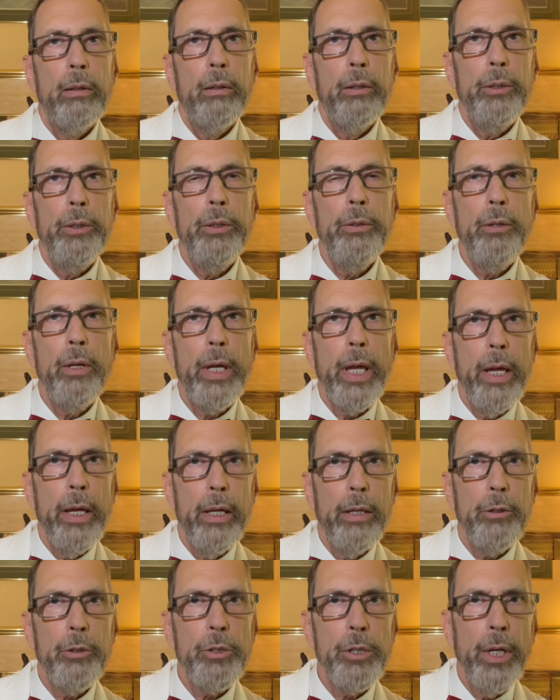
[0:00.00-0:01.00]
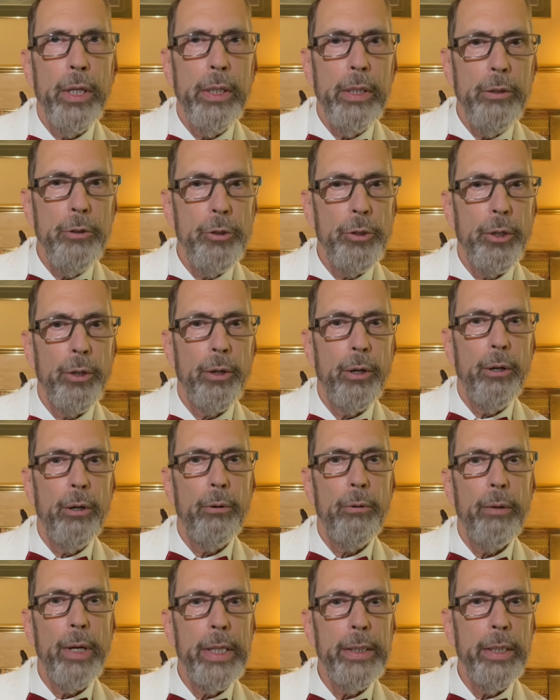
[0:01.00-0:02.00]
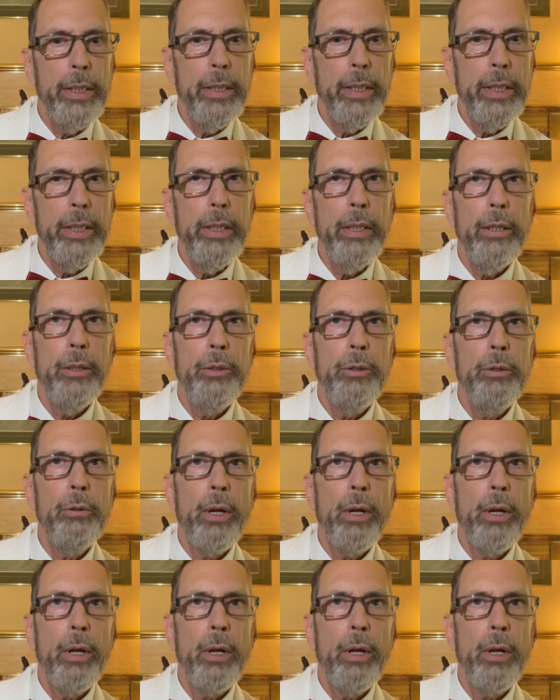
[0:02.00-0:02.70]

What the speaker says: You can't change your heredity, you